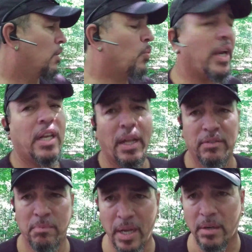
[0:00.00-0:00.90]
Red
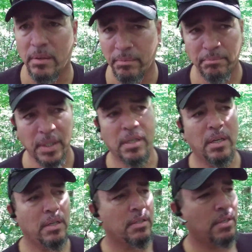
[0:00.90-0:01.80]
lives matter
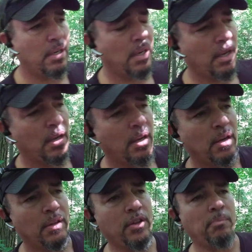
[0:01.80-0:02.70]
because
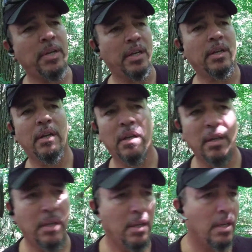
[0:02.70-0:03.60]
they're being
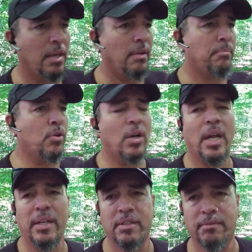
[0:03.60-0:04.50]

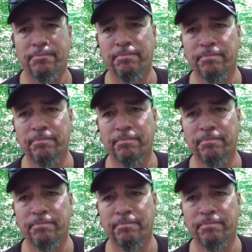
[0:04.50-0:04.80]
brutalized